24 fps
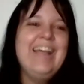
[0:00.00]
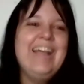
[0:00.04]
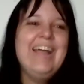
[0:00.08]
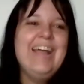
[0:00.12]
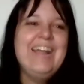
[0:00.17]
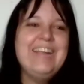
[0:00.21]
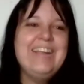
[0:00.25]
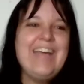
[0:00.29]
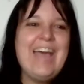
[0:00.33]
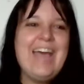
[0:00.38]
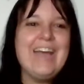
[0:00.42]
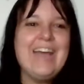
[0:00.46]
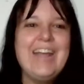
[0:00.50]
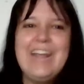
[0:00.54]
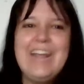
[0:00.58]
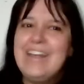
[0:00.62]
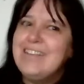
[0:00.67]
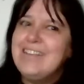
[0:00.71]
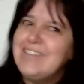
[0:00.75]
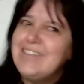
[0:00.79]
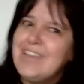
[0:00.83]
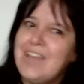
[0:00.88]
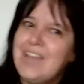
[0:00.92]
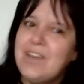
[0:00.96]
Yeah,
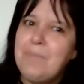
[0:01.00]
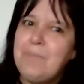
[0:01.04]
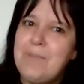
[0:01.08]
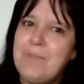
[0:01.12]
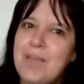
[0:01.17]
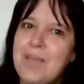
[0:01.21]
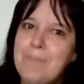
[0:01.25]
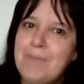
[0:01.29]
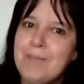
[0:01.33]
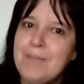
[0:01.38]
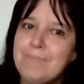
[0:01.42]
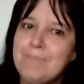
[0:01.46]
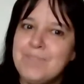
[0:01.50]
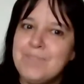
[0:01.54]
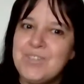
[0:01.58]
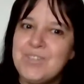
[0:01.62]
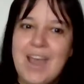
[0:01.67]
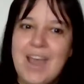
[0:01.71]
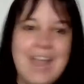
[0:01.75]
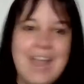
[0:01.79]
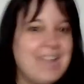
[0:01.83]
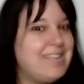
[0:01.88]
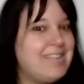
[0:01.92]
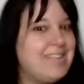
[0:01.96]
is it going to be a big
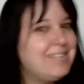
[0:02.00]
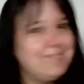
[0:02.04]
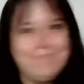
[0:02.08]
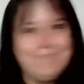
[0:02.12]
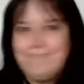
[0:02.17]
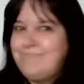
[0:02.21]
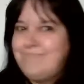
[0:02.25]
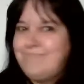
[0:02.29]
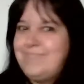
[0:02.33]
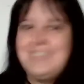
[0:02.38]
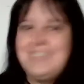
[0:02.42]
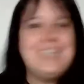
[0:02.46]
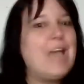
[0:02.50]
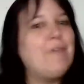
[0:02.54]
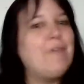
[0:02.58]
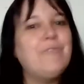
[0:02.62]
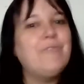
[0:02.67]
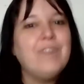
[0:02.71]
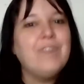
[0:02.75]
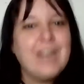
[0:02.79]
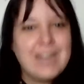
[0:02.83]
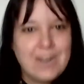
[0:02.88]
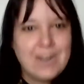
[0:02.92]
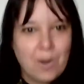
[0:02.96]
mistake?
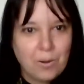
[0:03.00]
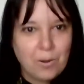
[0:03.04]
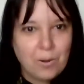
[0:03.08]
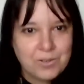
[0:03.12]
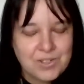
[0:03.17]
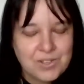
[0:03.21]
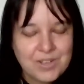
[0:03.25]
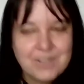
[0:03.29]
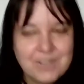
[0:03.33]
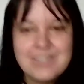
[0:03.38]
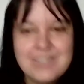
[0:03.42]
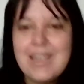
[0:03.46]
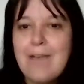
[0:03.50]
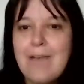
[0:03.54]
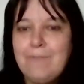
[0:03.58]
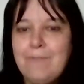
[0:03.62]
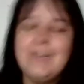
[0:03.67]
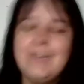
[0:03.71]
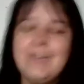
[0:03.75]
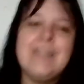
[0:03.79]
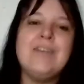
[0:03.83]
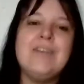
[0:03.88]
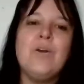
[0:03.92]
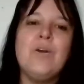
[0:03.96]
Definitely not.
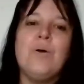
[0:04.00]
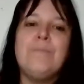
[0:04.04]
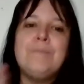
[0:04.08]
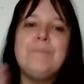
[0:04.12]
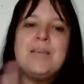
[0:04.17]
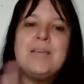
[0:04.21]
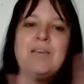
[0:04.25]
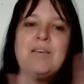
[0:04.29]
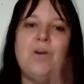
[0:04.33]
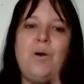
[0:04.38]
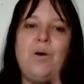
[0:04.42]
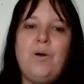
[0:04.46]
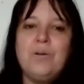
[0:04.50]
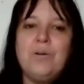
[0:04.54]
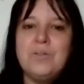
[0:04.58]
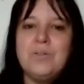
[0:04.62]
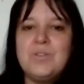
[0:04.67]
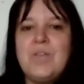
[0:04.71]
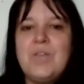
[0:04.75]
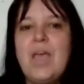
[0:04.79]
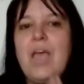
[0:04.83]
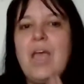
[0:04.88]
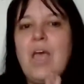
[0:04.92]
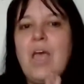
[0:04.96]
Definitely not.
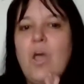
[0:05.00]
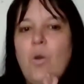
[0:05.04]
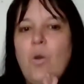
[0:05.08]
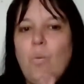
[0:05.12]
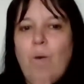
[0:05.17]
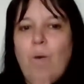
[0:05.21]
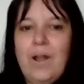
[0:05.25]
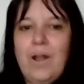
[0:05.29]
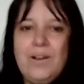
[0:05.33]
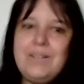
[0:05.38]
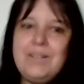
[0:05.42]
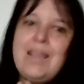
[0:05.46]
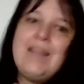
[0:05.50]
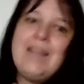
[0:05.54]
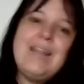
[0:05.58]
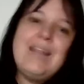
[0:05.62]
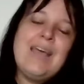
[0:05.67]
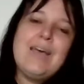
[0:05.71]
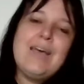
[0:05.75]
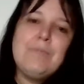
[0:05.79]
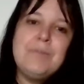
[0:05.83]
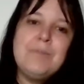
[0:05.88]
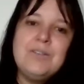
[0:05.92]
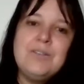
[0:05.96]
Because what then
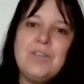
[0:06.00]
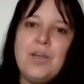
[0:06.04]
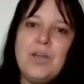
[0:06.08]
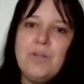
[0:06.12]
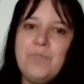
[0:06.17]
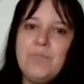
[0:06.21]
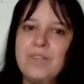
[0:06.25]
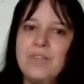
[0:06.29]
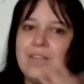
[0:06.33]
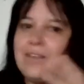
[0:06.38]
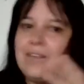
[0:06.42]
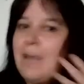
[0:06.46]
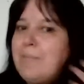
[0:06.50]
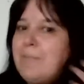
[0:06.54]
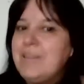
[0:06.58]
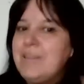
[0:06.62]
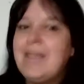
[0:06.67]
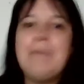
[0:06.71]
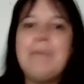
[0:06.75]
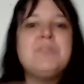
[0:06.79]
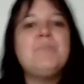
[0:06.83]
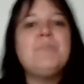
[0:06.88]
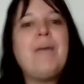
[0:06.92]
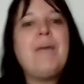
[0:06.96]
happened I mean,
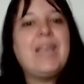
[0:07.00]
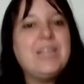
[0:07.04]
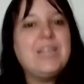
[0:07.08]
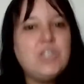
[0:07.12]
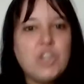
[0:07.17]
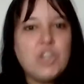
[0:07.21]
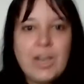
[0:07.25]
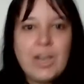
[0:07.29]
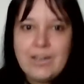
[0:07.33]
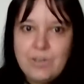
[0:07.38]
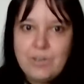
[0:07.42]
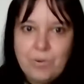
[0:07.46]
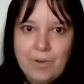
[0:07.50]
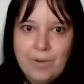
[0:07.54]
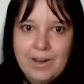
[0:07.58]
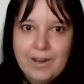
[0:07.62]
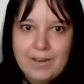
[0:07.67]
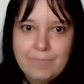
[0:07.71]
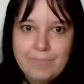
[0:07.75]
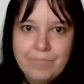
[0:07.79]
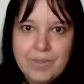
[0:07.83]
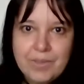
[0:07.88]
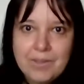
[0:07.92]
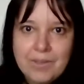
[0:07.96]
that was back in
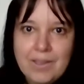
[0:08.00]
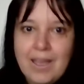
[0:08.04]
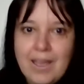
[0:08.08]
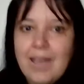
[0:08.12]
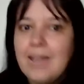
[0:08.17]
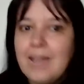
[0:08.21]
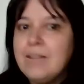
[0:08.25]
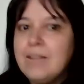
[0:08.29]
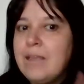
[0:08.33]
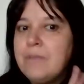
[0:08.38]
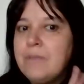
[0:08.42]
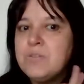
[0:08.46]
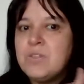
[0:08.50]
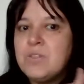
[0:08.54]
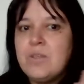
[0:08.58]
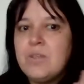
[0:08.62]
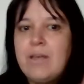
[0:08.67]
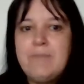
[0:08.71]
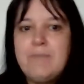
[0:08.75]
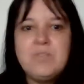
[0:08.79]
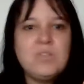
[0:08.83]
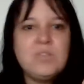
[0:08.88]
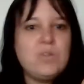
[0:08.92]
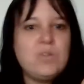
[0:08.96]
January. Okay. That was
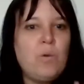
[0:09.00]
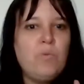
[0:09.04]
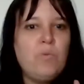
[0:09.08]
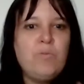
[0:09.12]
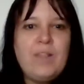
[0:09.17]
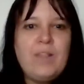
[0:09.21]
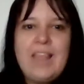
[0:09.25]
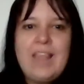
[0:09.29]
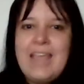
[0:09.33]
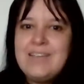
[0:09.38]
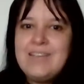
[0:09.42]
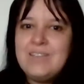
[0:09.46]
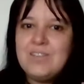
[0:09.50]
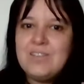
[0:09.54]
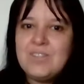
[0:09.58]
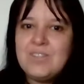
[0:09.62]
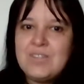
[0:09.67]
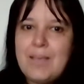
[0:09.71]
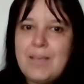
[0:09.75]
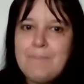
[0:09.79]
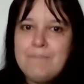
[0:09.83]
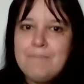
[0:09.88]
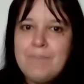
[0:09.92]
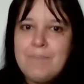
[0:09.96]
sort of late
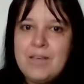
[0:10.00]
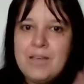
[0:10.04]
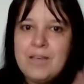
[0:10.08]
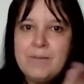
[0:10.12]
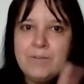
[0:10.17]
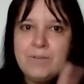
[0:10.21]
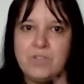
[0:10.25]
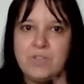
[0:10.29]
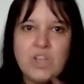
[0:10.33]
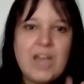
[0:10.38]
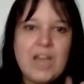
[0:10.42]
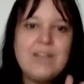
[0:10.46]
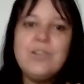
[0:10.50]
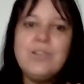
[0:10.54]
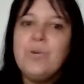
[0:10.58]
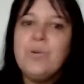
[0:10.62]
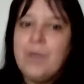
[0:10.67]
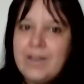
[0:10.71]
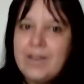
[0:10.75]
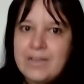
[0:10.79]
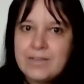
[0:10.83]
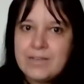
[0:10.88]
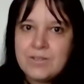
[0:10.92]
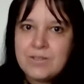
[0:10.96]
December,
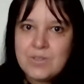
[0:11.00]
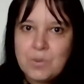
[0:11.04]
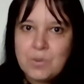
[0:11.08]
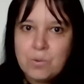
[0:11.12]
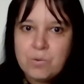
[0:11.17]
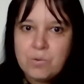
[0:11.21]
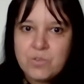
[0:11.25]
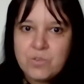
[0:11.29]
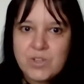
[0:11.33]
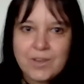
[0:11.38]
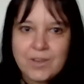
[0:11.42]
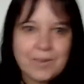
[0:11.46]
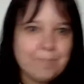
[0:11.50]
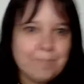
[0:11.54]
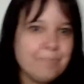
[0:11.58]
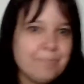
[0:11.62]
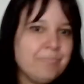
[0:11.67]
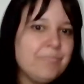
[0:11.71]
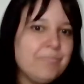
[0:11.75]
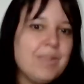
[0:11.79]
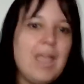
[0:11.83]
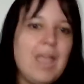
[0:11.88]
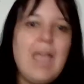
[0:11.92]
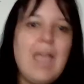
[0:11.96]
January sort of time.
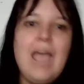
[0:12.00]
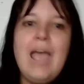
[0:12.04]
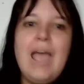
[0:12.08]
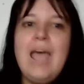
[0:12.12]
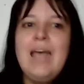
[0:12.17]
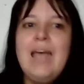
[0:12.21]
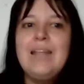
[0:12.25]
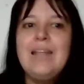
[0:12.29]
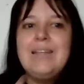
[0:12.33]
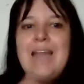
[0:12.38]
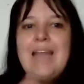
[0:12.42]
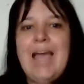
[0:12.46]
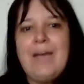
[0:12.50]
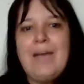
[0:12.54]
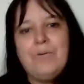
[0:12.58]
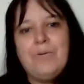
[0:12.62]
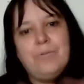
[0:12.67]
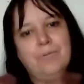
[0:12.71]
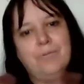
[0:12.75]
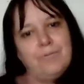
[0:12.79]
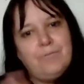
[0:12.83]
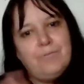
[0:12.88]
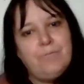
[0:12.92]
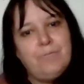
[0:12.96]

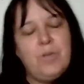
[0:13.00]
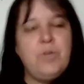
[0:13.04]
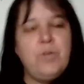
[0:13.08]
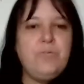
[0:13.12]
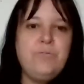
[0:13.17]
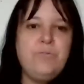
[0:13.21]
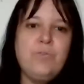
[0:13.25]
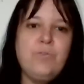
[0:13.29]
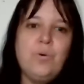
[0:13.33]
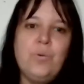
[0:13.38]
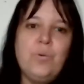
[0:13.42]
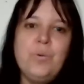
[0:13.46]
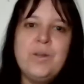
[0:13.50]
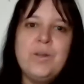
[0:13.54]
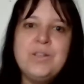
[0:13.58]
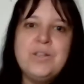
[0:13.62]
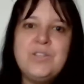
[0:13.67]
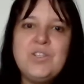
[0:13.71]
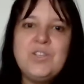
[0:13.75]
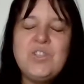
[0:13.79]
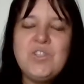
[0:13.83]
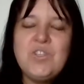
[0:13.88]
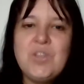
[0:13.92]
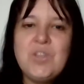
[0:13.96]
Now, move forward
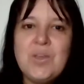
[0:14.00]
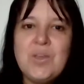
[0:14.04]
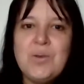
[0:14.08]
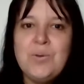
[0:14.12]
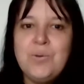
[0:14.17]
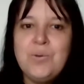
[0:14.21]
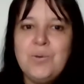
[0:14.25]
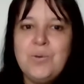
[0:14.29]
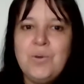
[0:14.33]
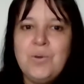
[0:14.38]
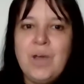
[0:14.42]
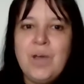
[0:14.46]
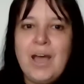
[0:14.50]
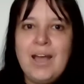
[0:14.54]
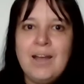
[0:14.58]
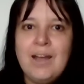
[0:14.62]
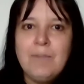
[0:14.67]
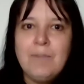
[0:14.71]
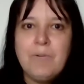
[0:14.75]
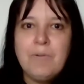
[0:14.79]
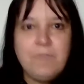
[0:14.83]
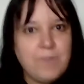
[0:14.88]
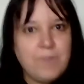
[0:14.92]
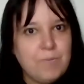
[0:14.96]
to
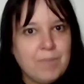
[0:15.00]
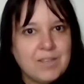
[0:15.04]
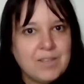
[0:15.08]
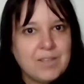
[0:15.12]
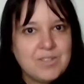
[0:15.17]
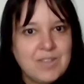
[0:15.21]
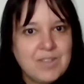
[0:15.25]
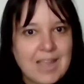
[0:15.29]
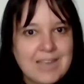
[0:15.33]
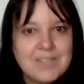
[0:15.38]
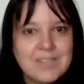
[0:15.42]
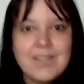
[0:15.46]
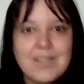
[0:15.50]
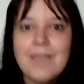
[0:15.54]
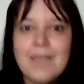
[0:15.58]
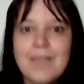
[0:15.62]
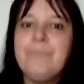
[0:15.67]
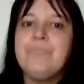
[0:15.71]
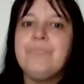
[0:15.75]
a few months later